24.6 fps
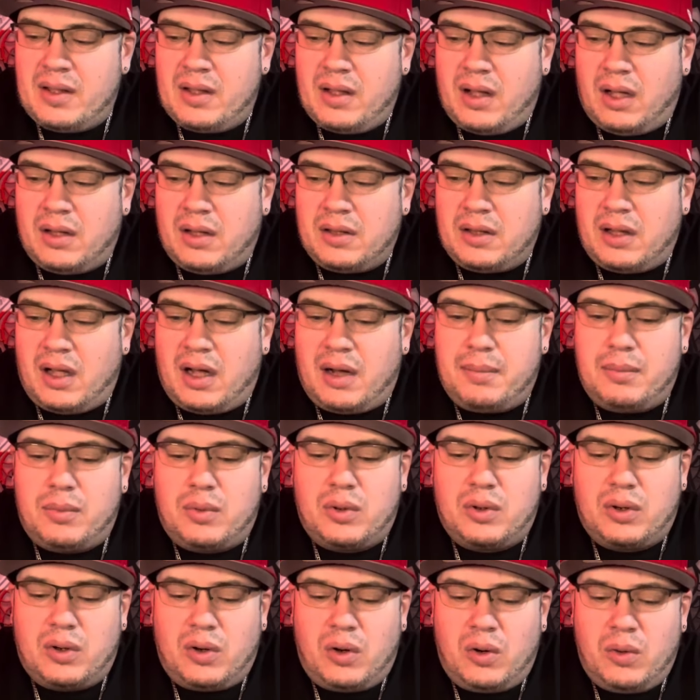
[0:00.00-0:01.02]
a lot
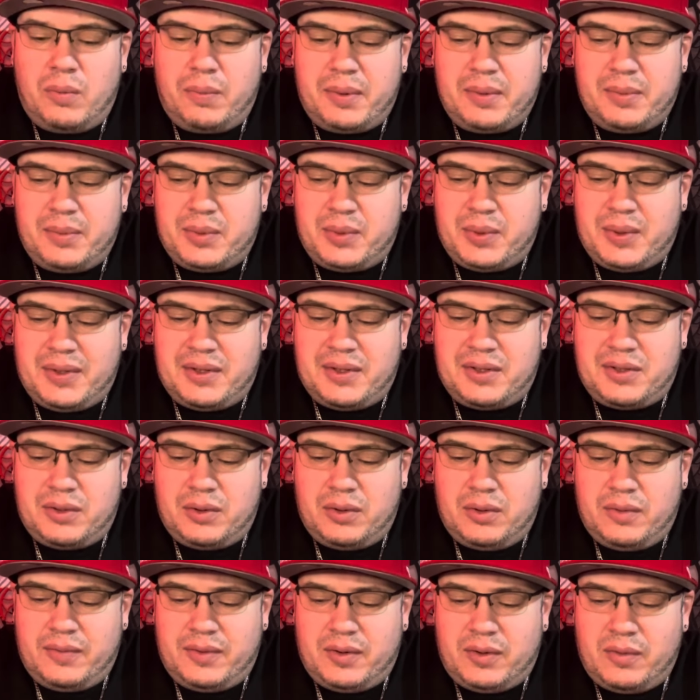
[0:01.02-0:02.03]
more open between the
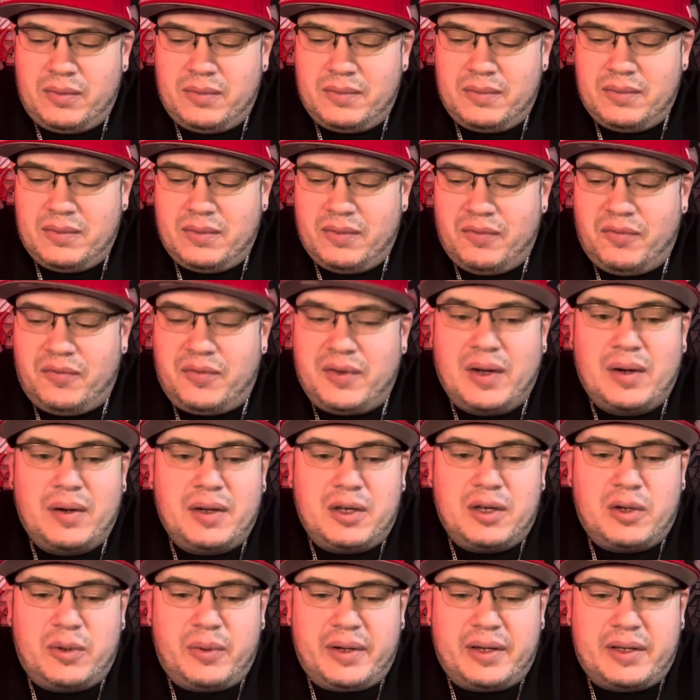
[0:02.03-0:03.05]
two of you very
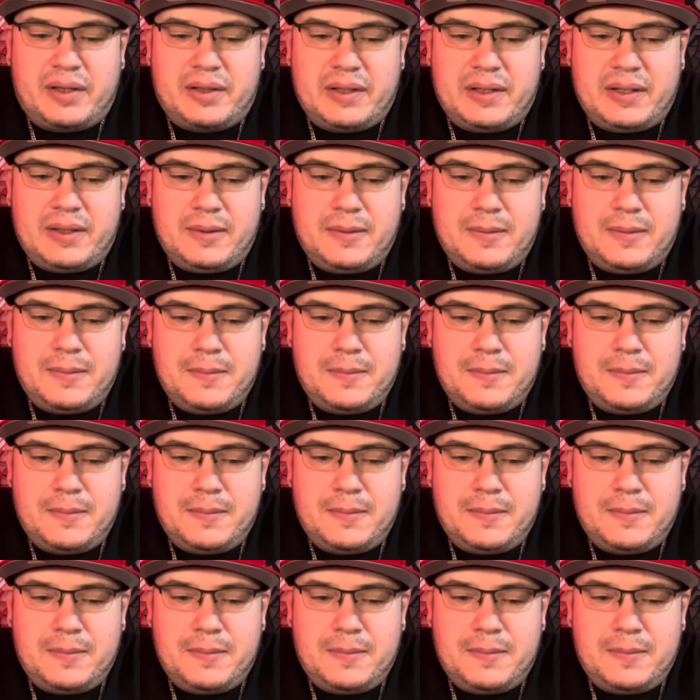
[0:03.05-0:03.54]
quickly.